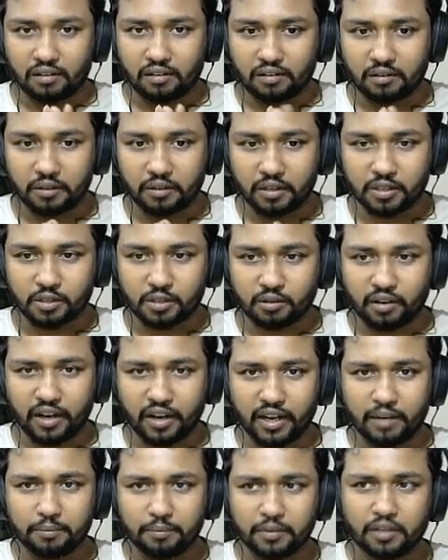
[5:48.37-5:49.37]

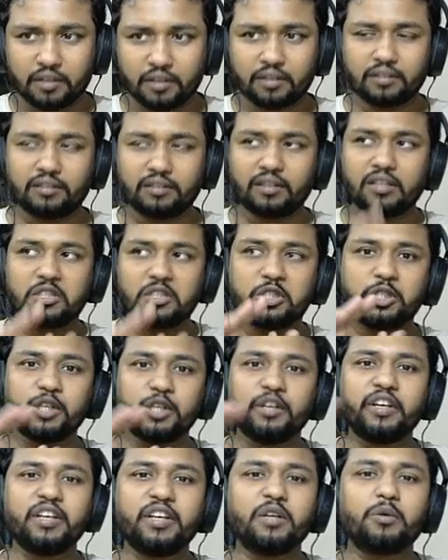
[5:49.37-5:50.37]
described the
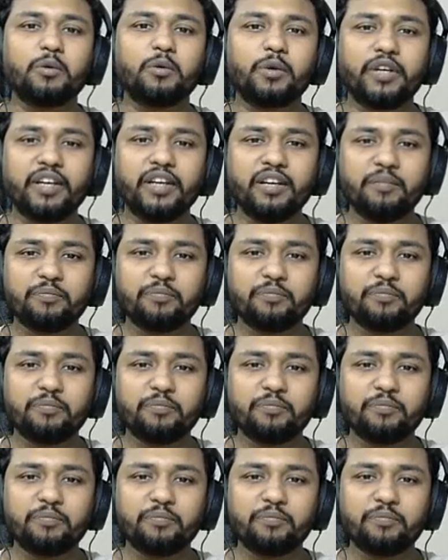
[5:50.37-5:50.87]
generic way